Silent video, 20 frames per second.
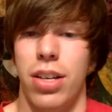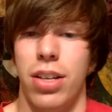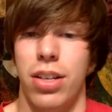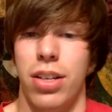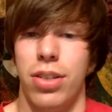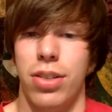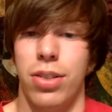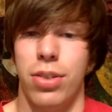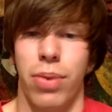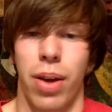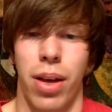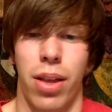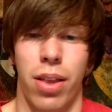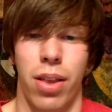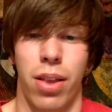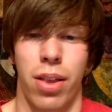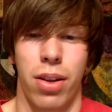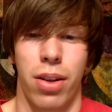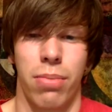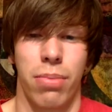So rather
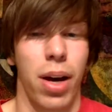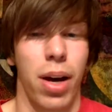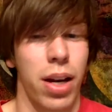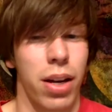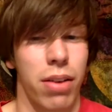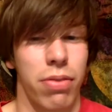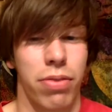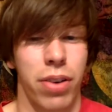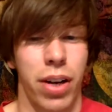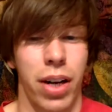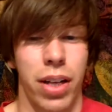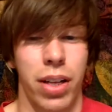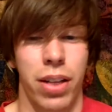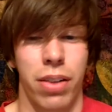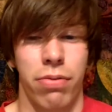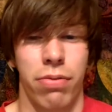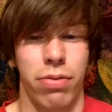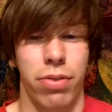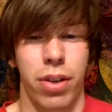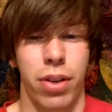than modifying the
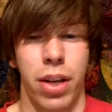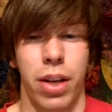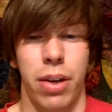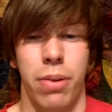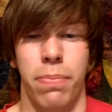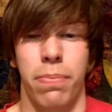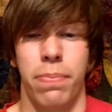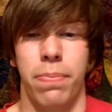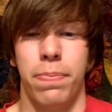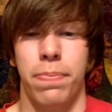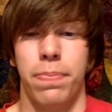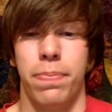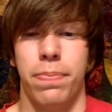frame,